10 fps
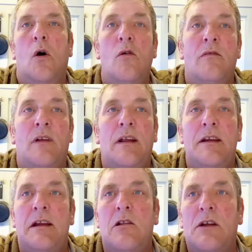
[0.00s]

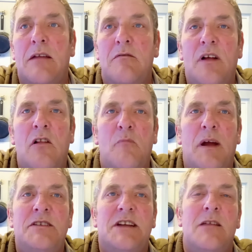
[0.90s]
Hopefully you all get involved
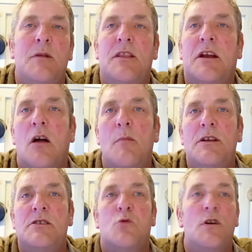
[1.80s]
by telling me in the
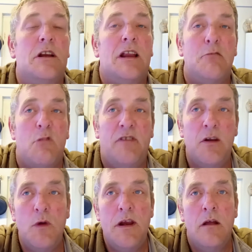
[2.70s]
comments what you'd like
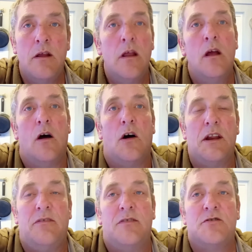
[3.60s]
reviewing, or
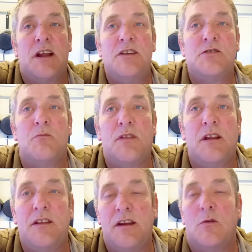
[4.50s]
if you've tried
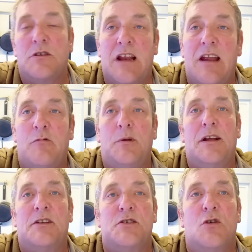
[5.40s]
something that you want to let everybody
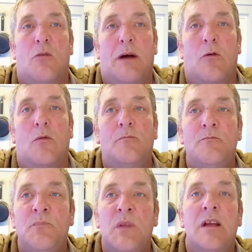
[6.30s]
else know about.
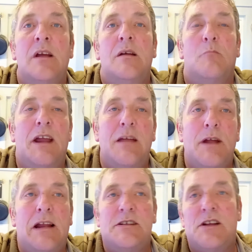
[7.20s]
My
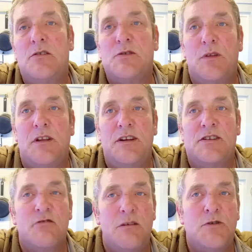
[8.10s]
email is also in the
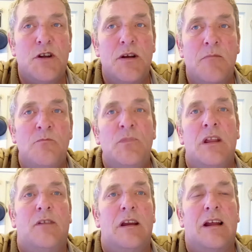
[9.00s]
description
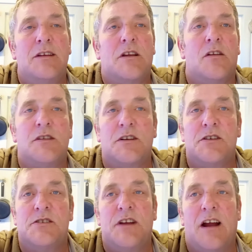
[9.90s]
if you'd like to contact
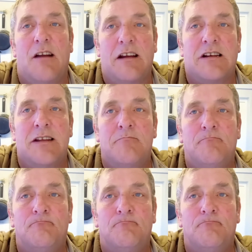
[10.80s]
us directly.